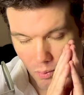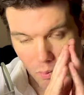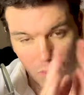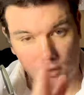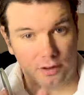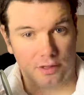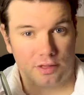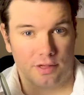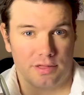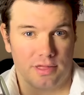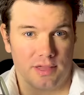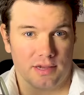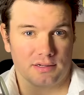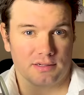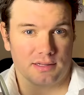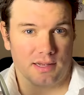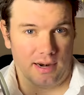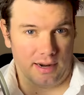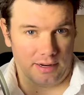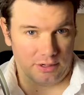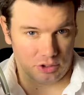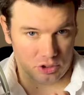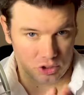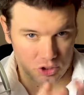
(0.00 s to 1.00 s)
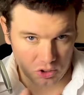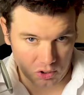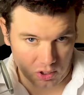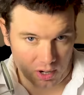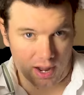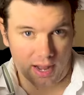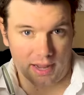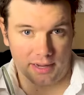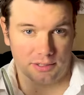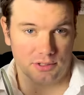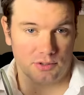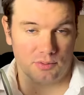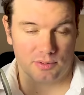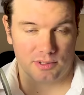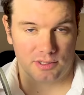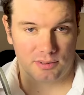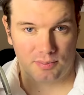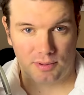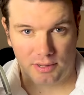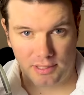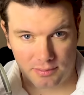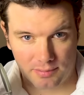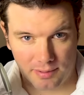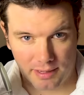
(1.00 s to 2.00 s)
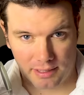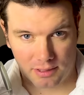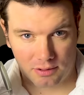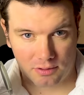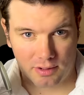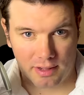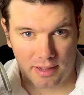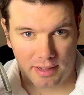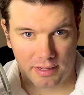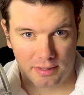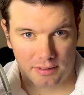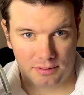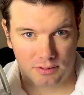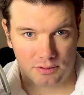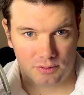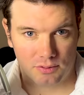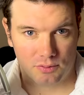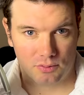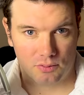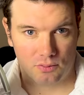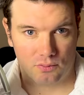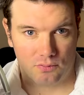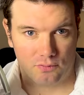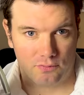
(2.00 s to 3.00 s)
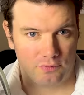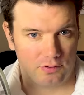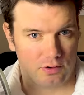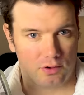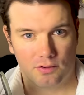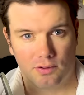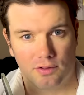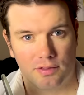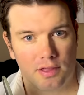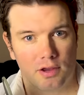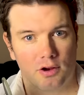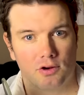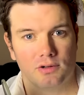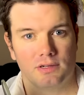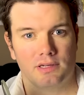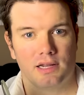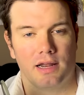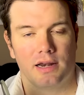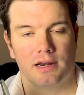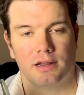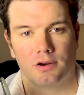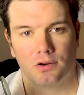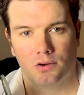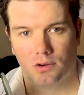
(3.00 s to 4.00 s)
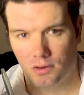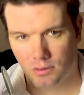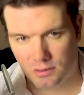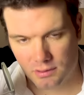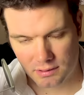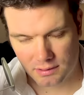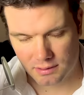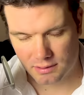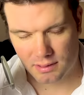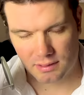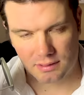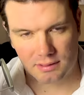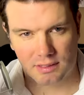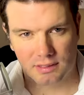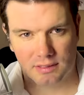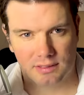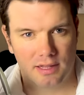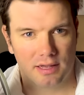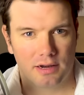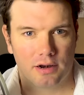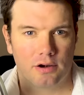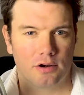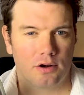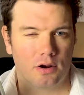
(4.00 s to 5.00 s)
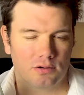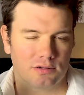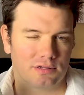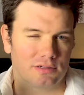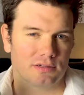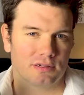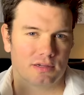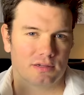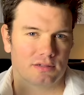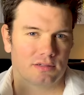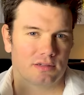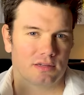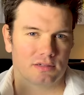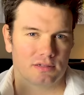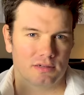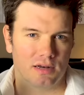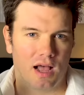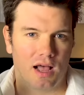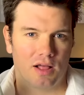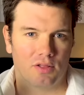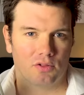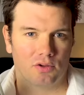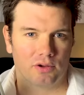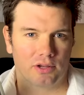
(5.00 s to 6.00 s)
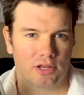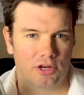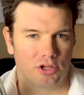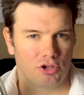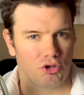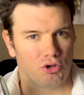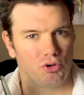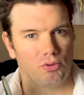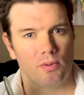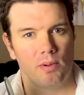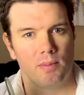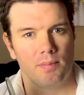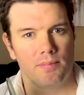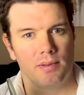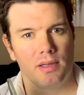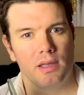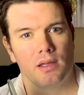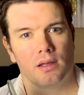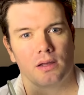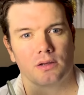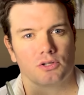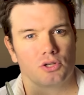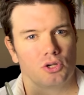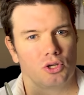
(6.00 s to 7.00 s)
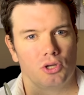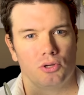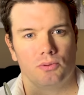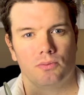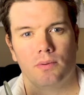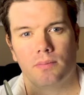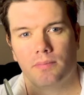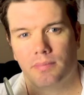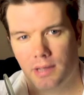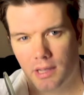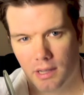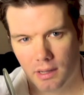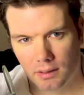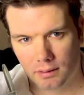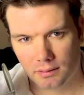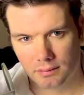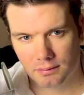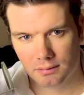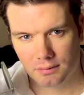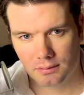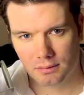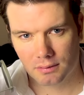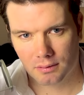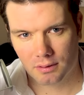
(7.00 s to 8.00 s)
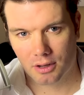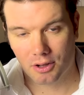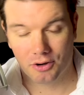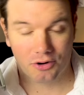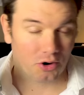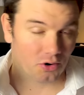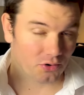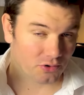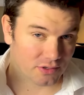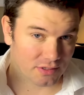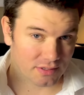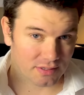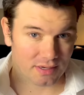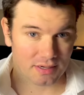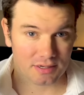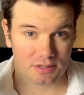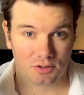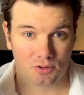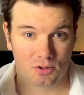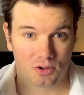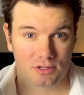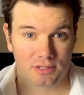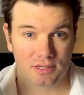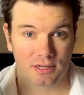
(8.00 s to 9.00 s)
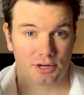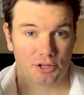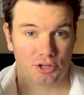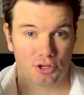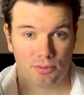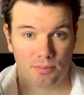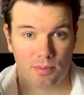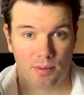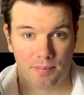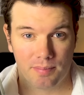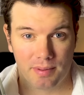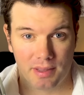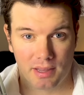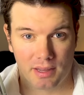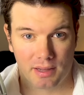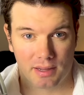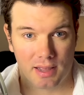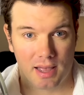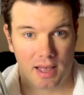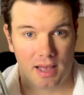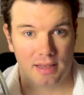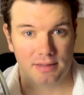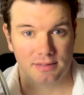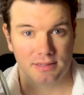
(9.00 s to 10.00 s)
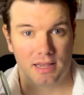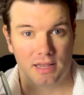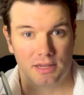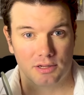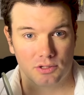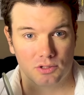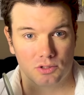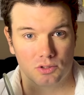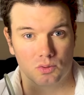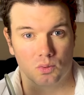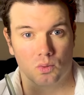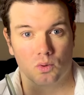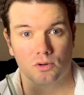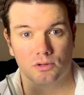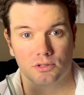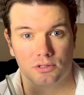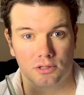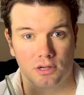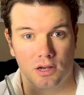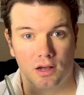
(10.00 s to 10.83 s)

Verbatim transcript: One of the things that I try to explain to my clients who feel that they are dating a narcissist is that a narcissist does not look at a human being as a human being. A narcissist looks at a human being as a source